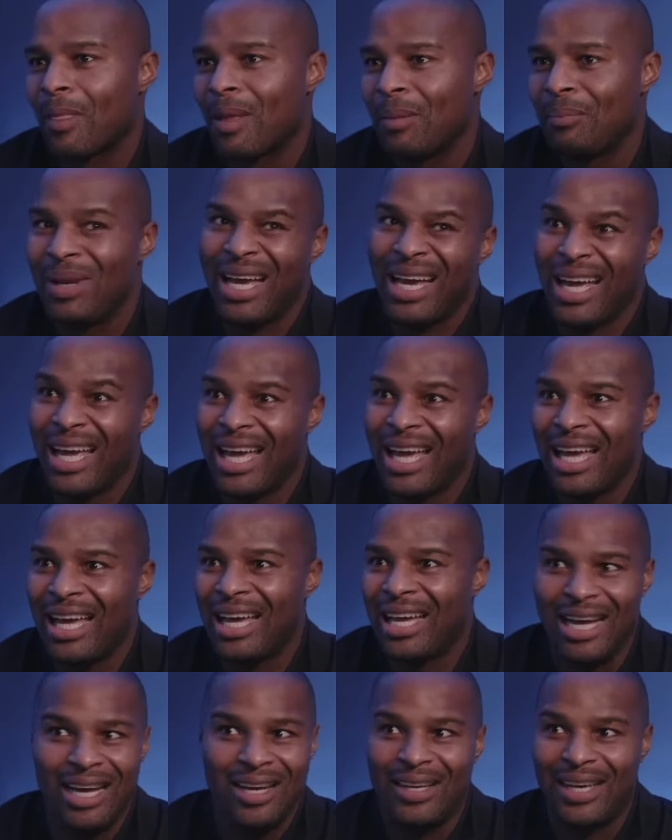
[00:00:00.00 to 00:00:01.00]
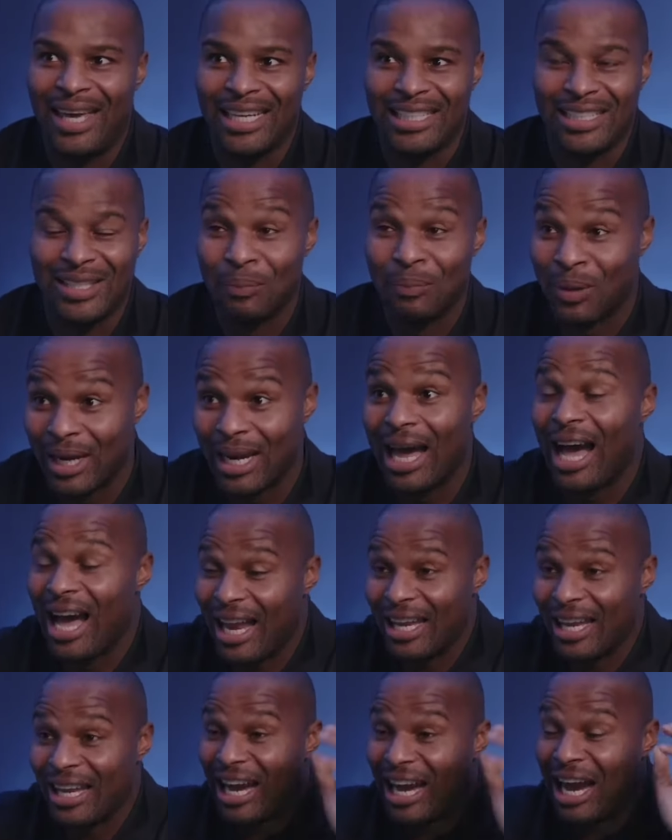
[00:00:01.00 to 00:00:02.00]
I'm like, but
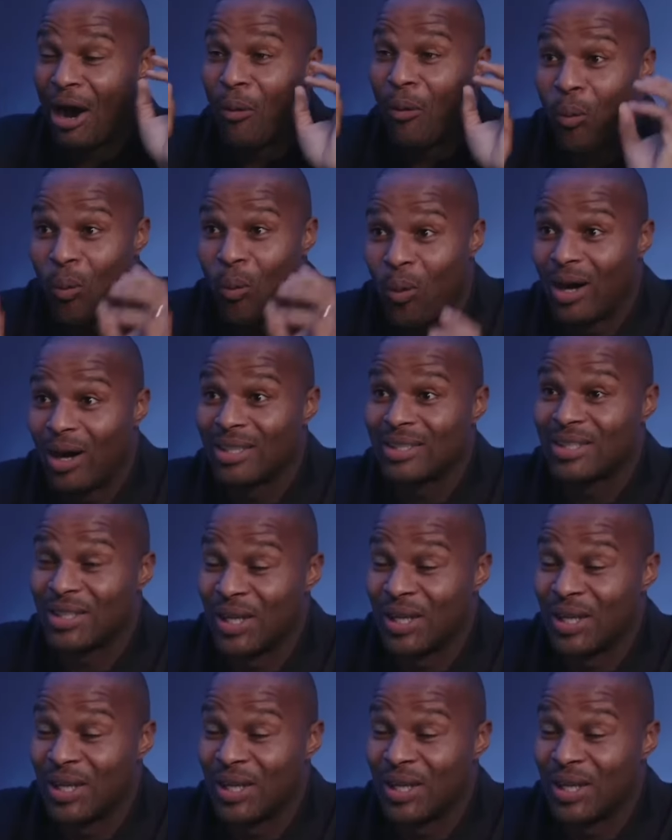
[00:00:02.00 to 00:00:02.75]
I want